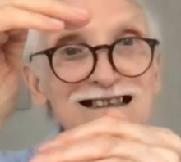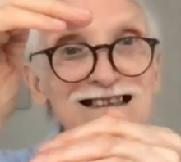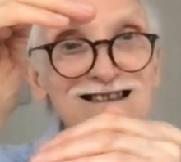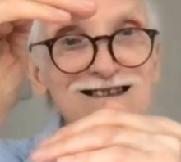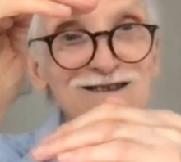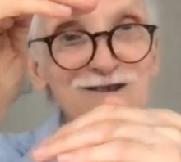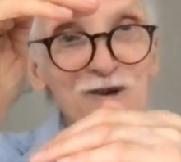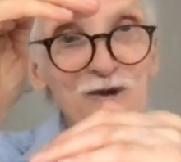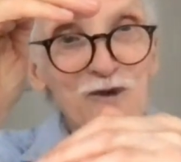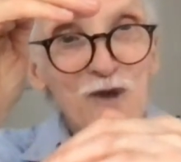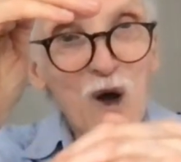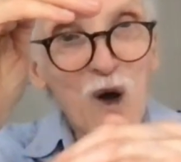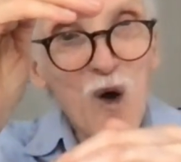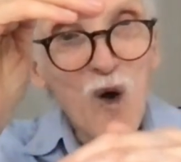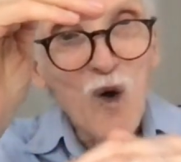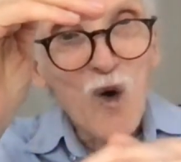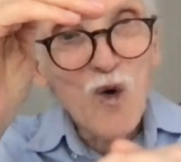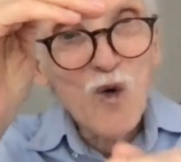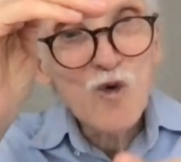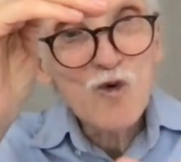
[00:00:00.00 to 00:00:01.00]
So the
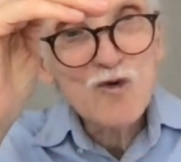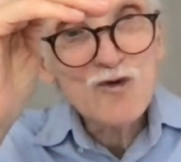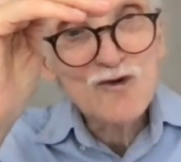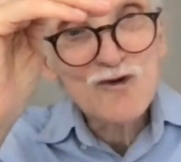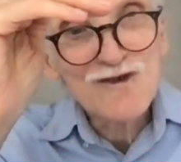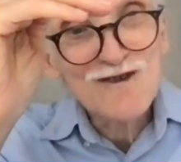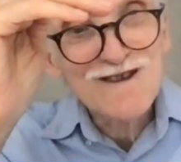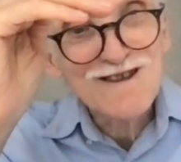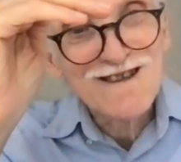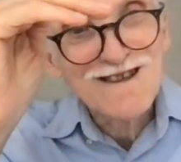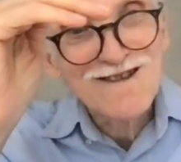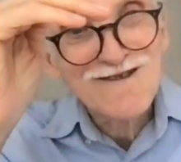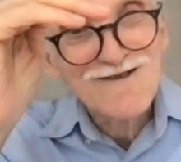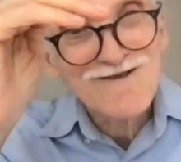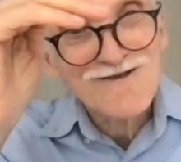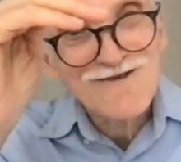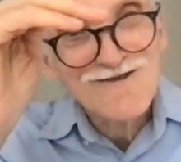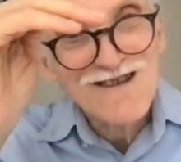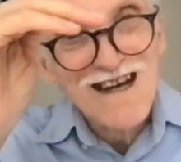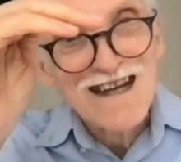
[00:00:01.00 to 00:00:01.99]
whole
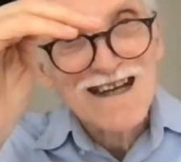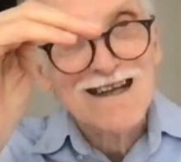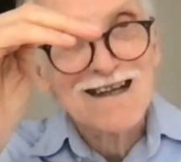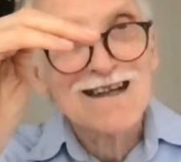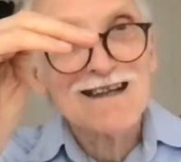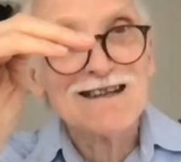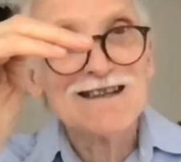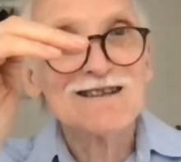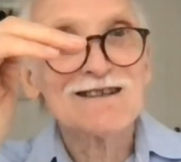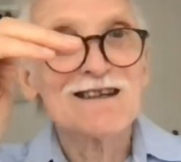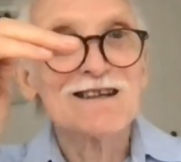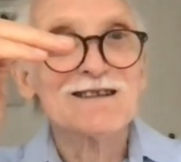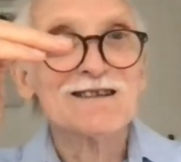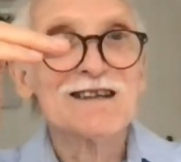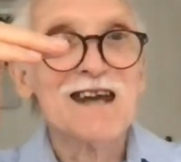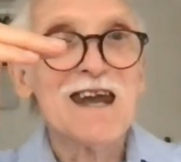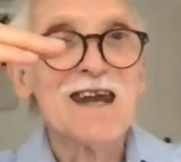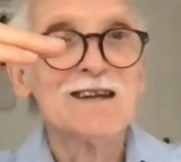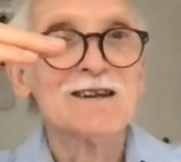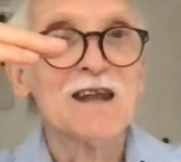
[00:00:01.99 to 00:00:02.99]
trick is to
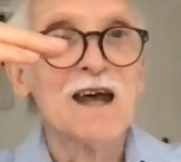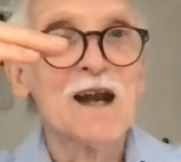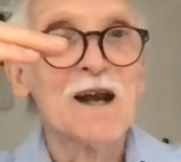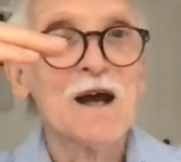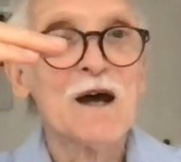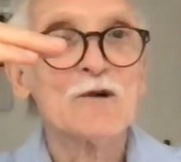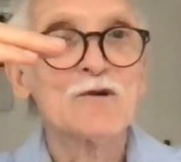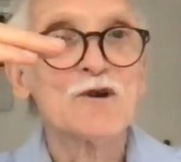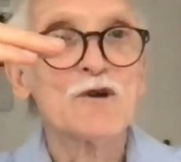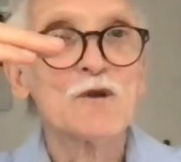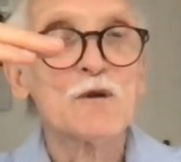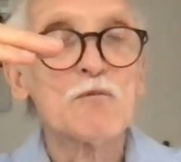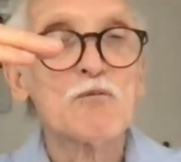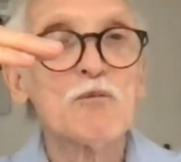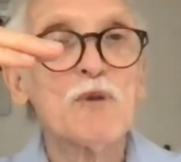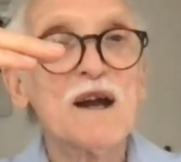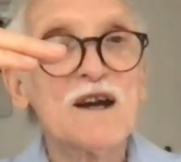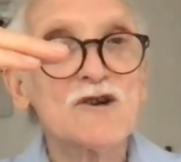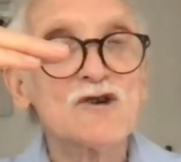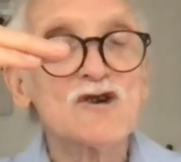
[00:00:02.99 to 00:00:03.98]
take that out of the
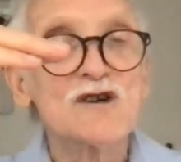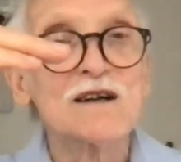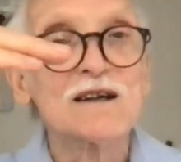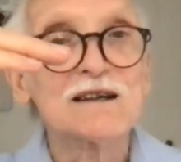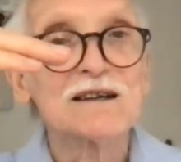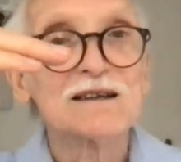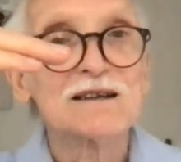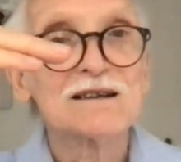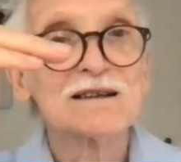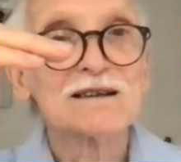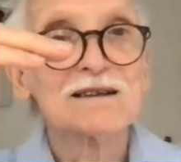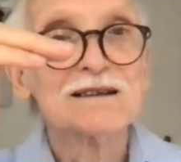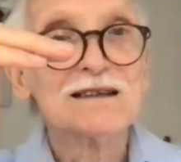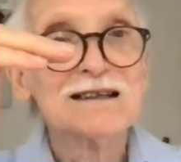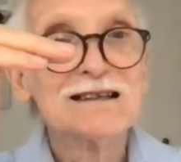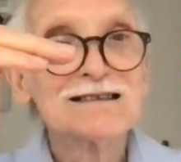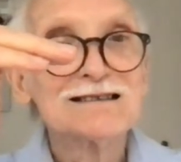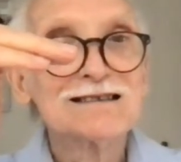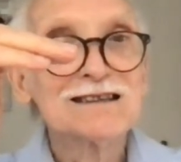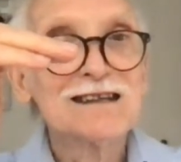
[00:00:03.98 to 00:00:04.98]
picture.
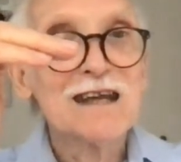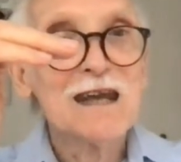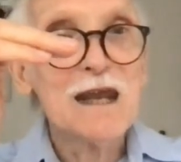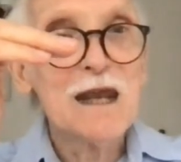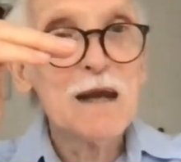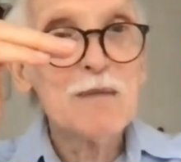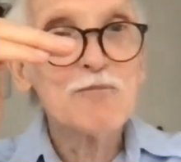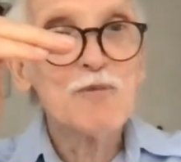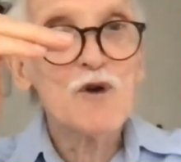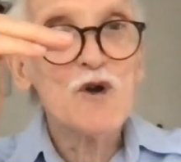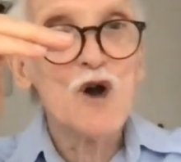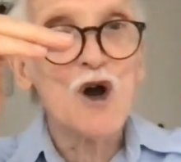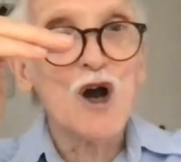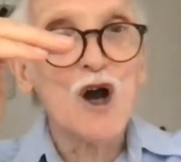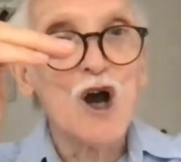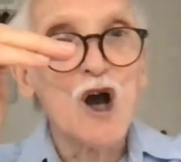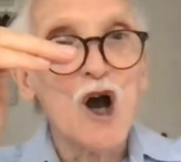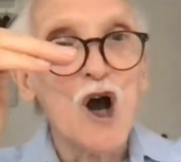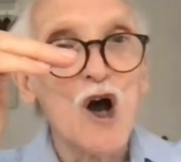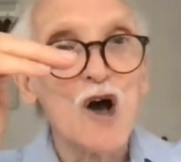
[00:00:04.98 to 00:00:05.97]
Keep
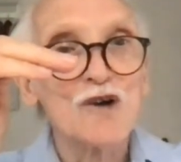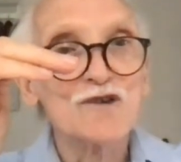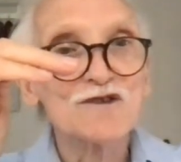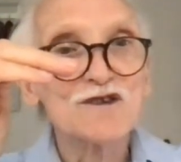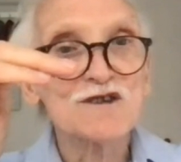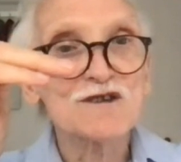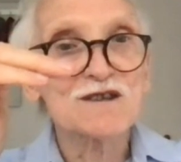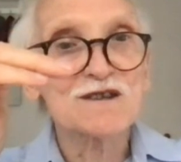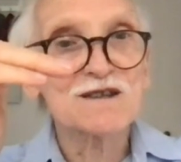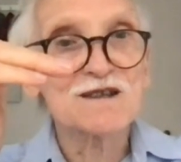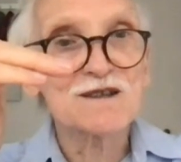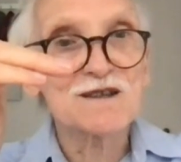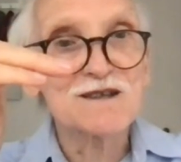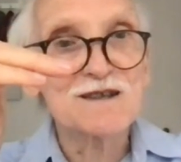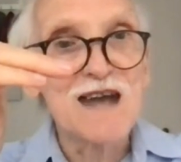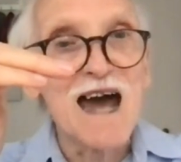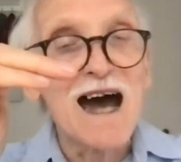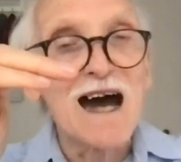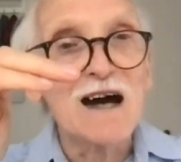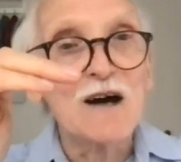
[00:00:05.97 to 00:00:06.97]
your costs
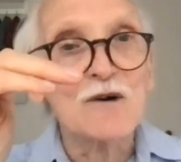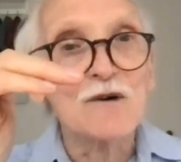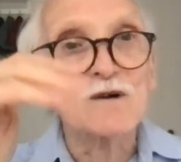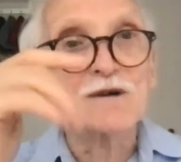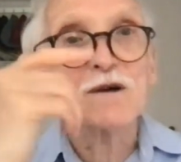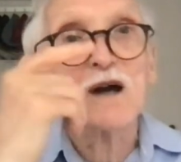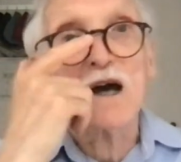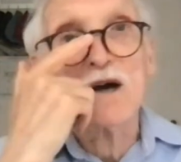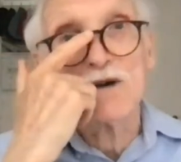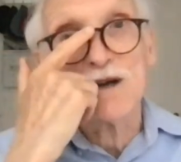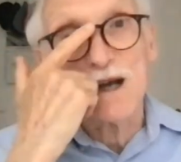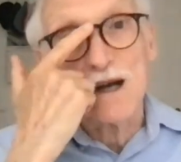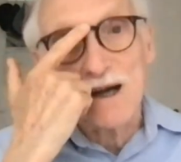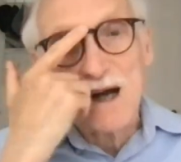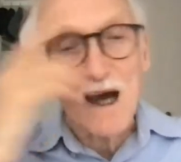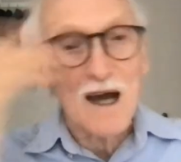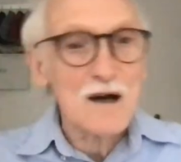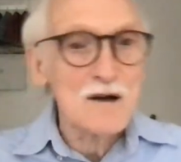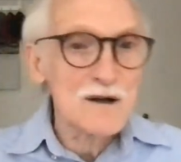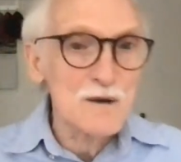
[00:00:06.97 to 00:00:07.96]
down. Okay,
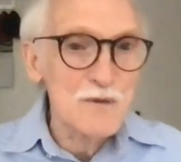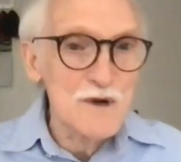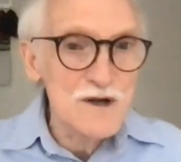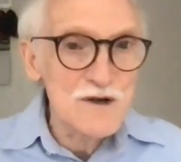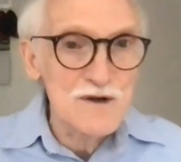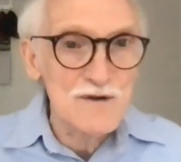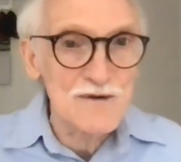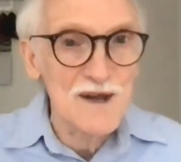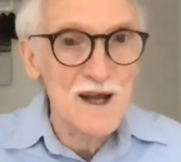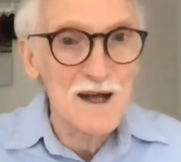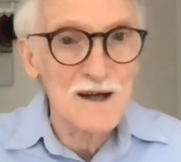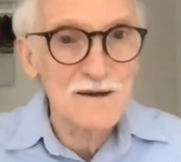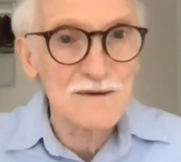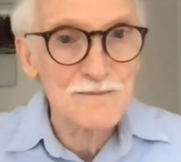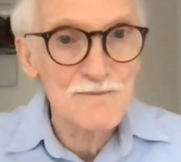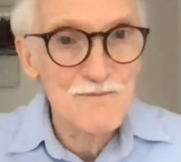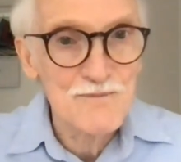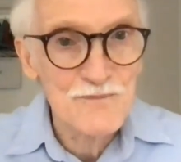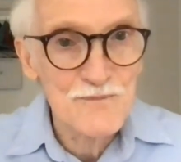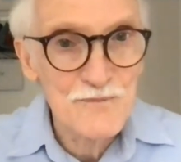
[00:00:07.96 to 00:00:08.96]
now how can we do that?
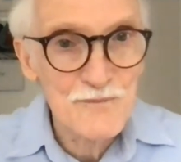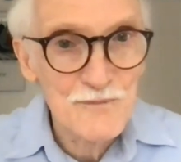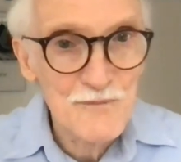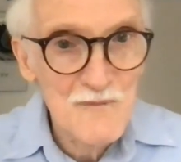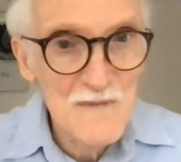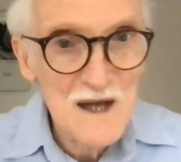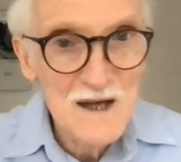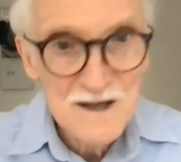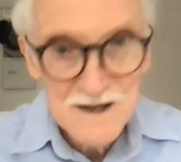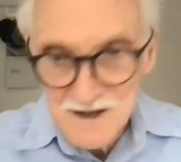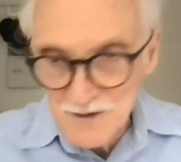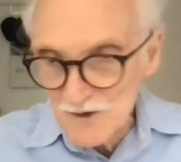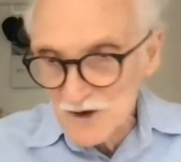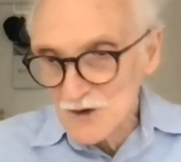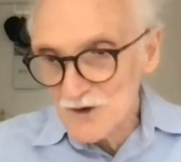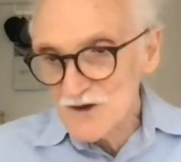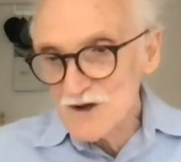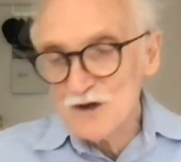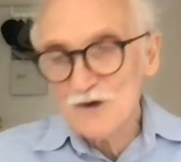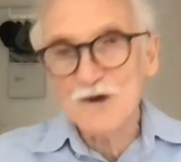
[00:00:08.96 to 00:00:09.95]
So we're
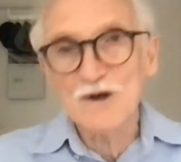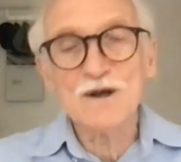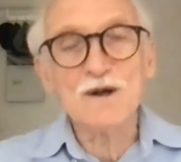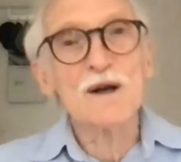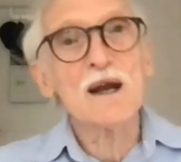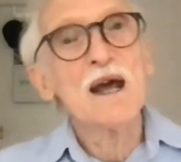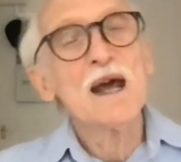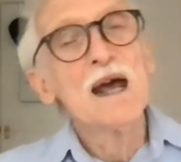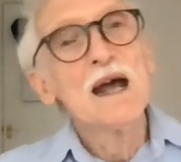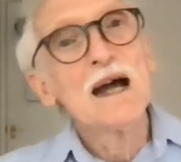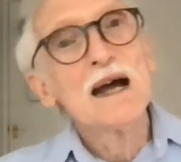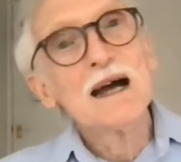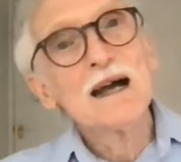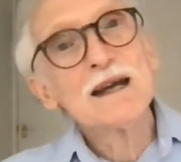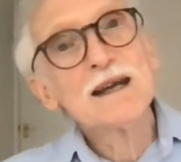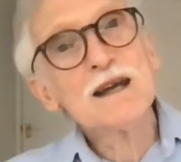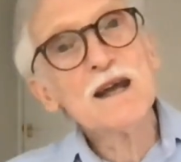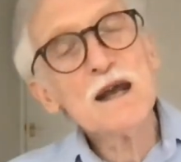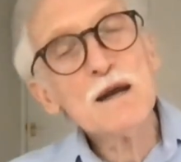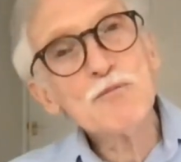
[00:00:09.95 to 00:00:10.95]
going to look at
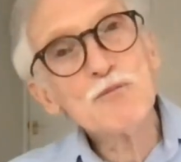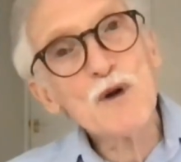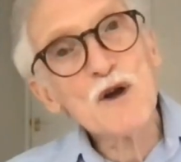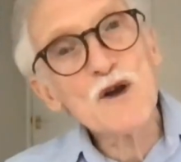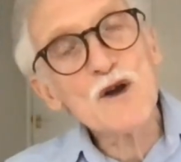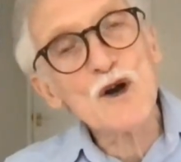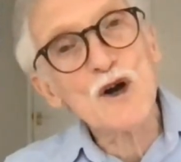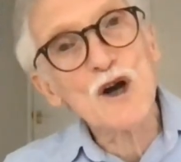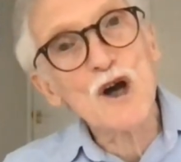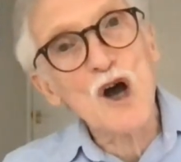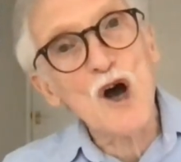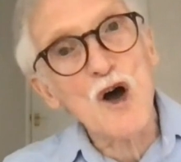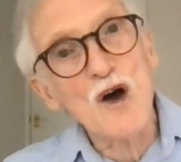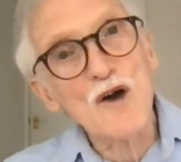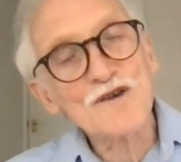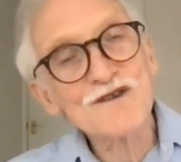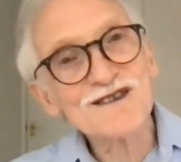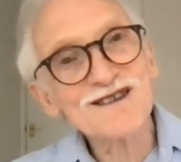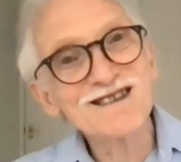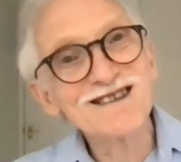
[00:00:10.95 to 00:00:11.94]
keeping your
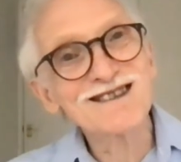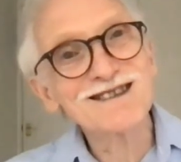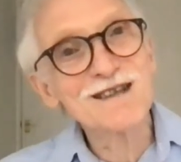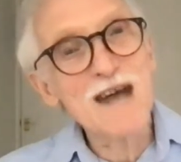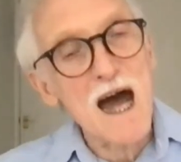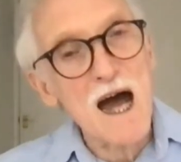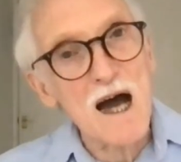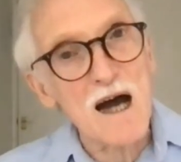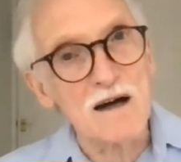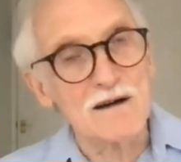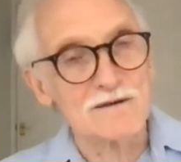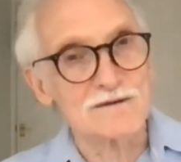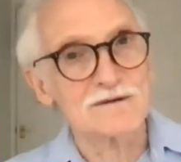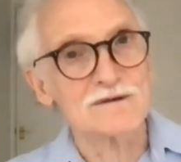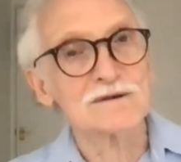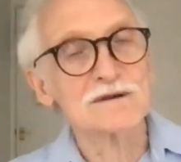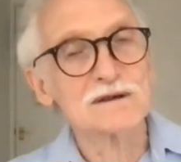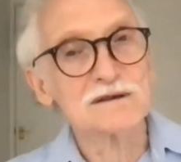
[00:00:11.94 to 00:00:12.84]
costs down